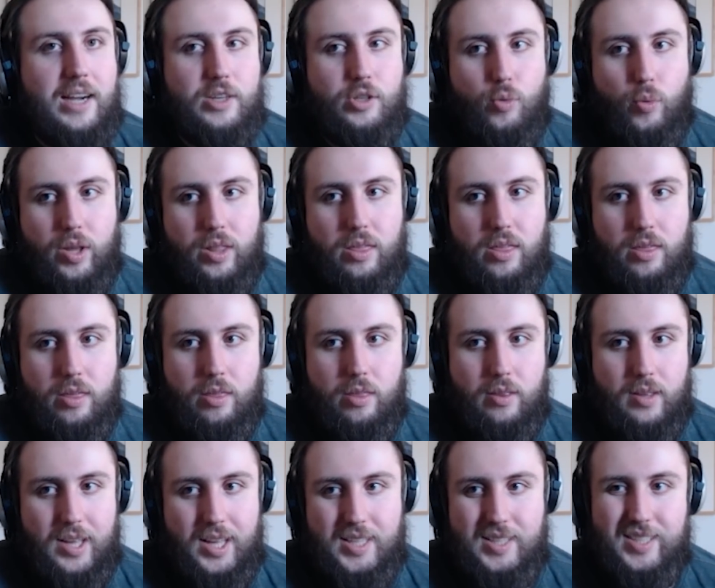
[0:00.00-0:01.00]
with
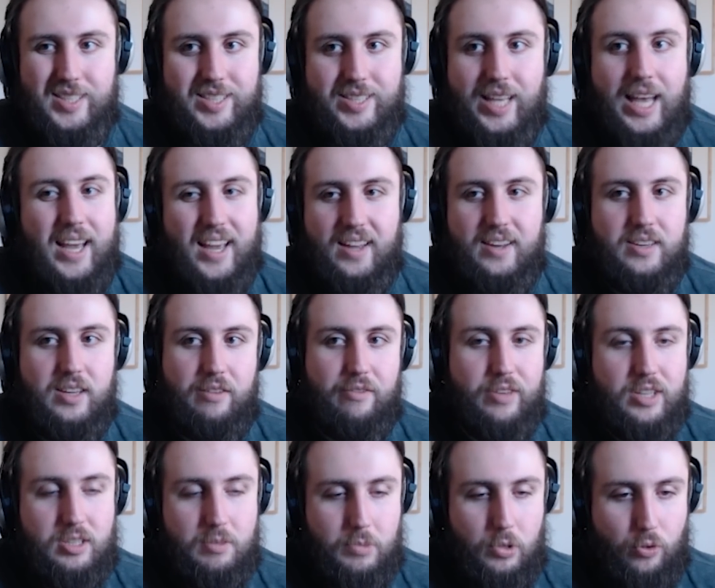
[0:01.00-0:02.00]
its second
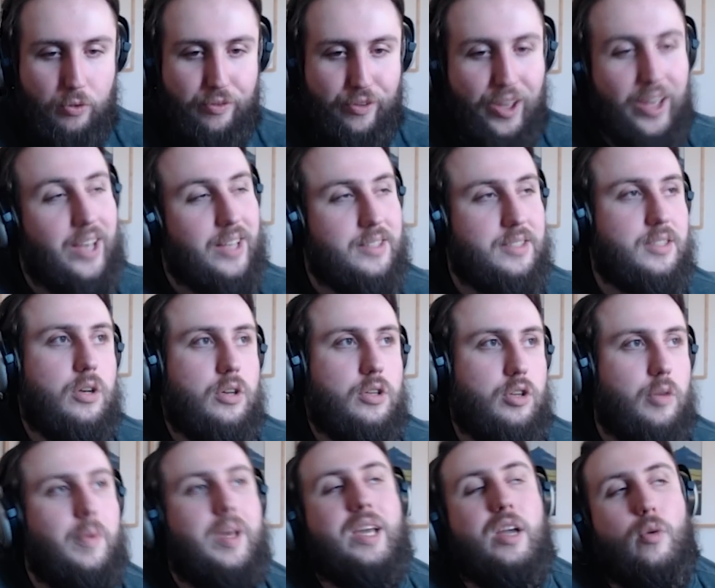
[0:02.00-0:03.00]
invisible phase
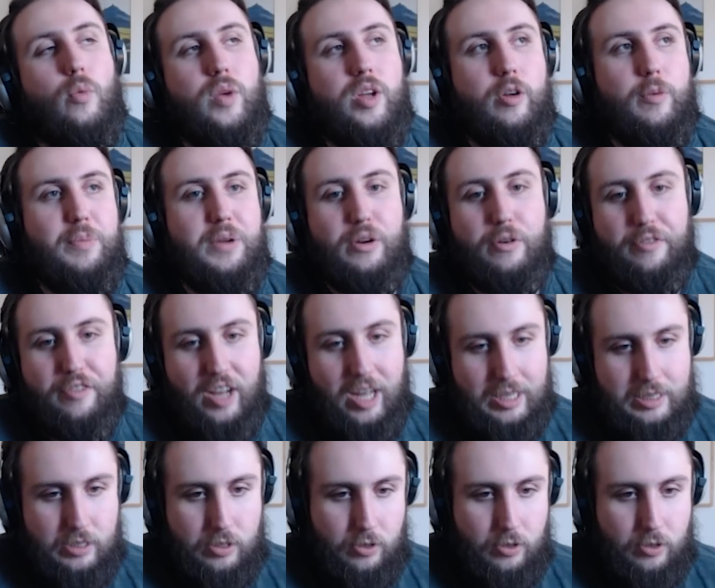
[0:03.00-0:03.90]
to make it reappear faster.